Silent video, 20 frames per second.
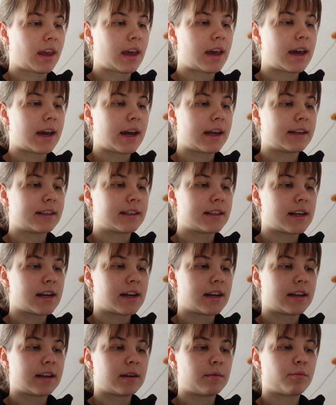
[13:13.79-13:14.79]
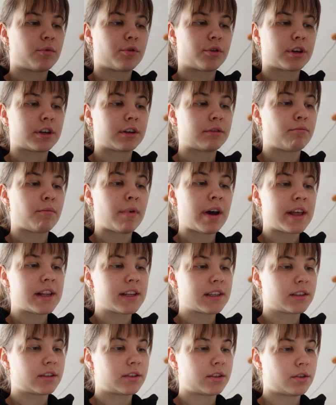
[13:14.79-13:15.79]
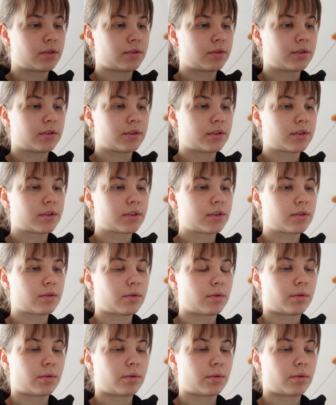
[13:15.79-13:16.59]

and then important milestones